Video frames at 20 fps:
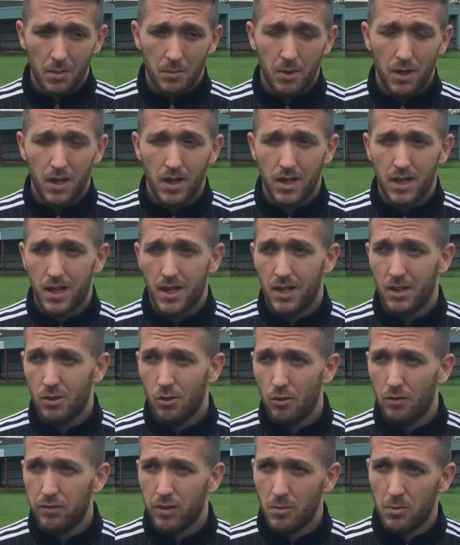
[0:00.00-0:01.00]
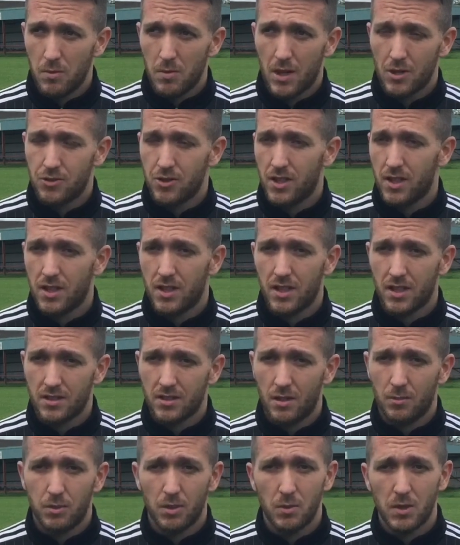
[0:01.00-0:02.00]
But uh, hopefully we'll be back training in the
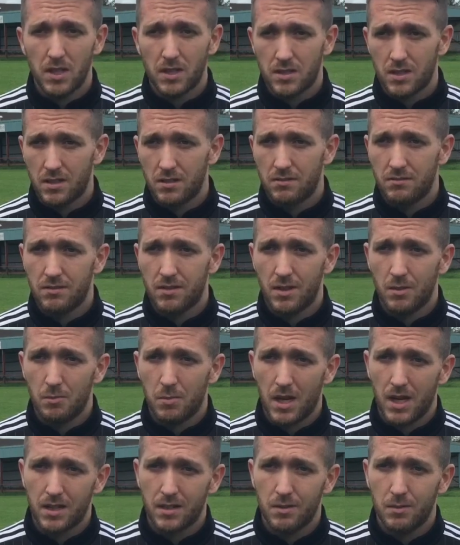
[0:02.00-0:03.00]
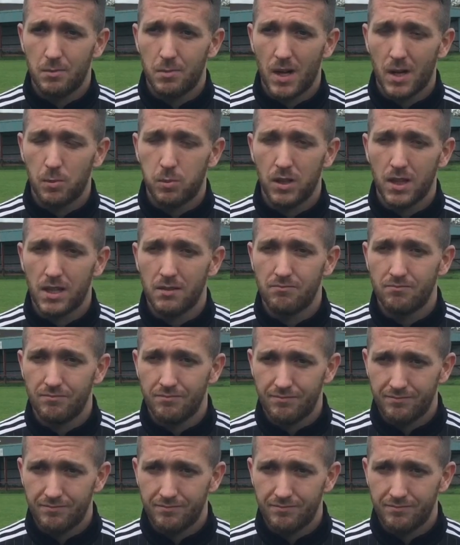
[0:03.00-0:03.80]
next couple of weeks and, and back back playing.